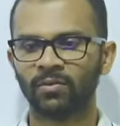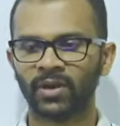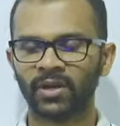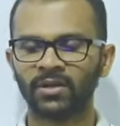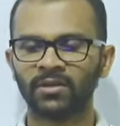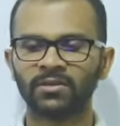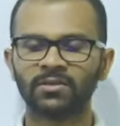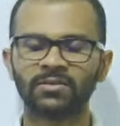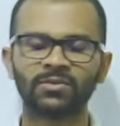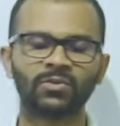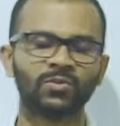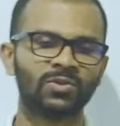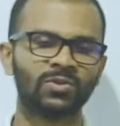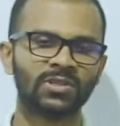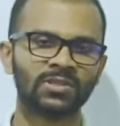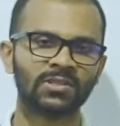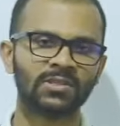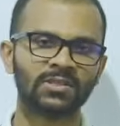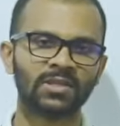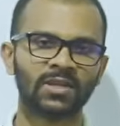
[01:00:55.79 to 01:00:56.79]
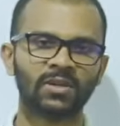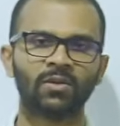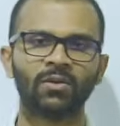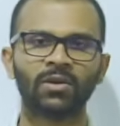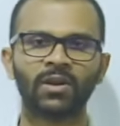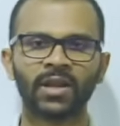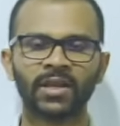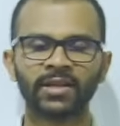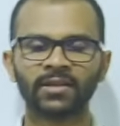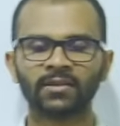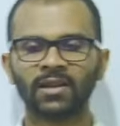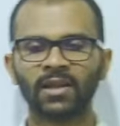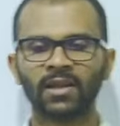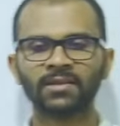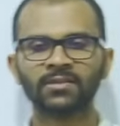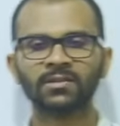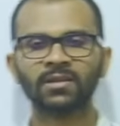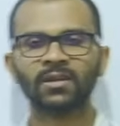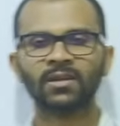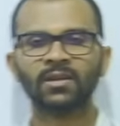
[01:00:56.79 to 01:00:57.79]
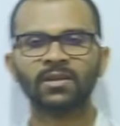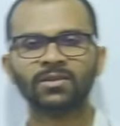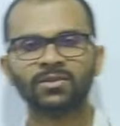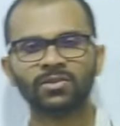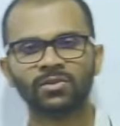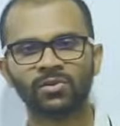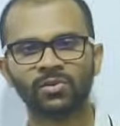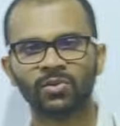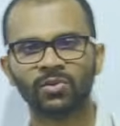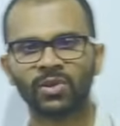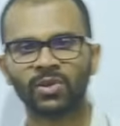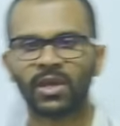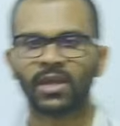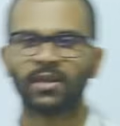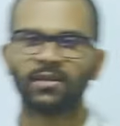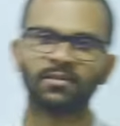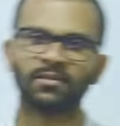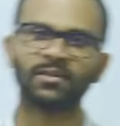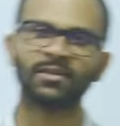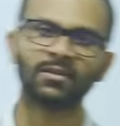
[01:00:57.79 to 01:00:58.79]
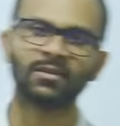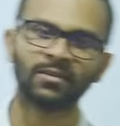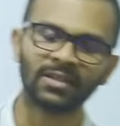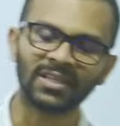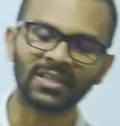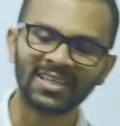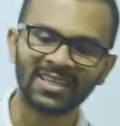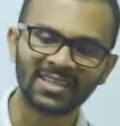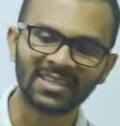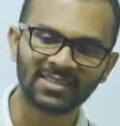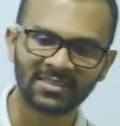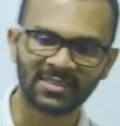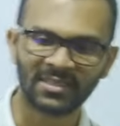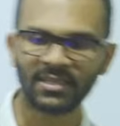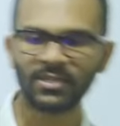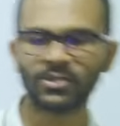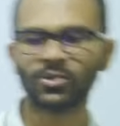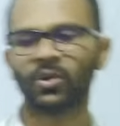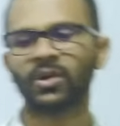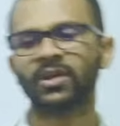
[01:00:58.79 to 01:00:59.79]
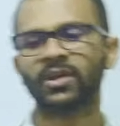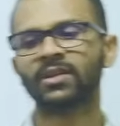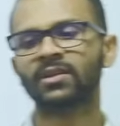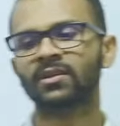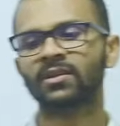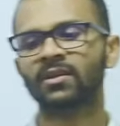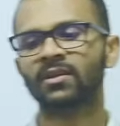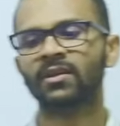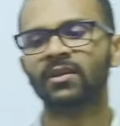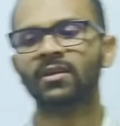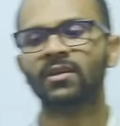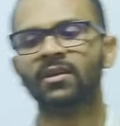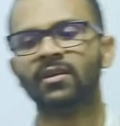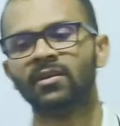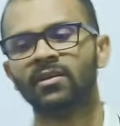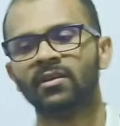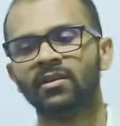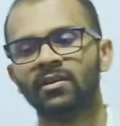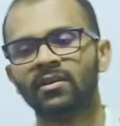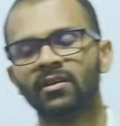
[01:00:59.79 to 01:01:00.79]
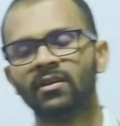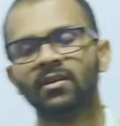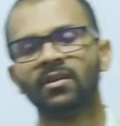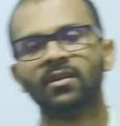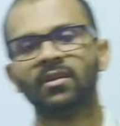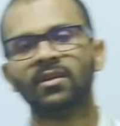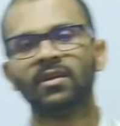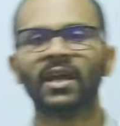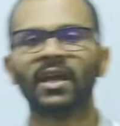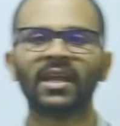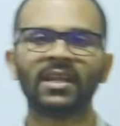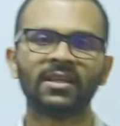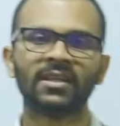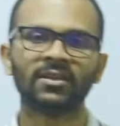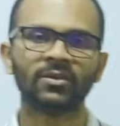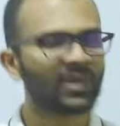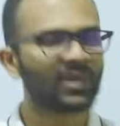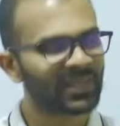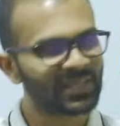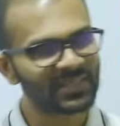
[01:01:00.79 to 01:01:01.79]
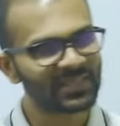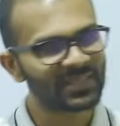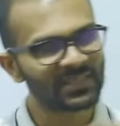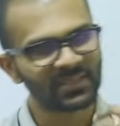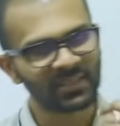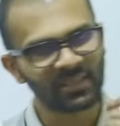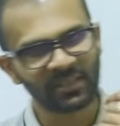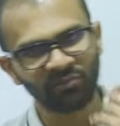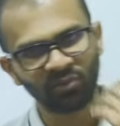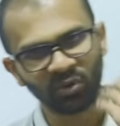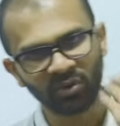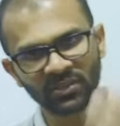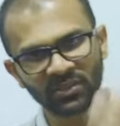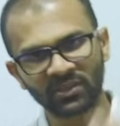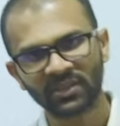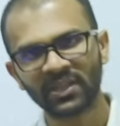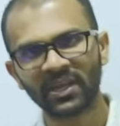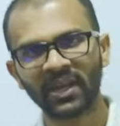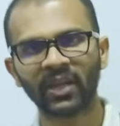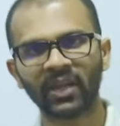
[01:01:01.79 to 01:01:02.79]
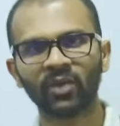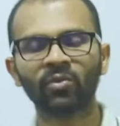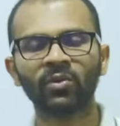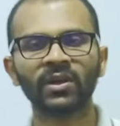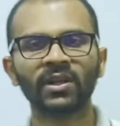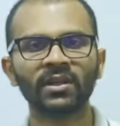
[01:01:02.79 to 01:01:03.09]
So this is an online class, so you can easily join and you can easily watch the recording.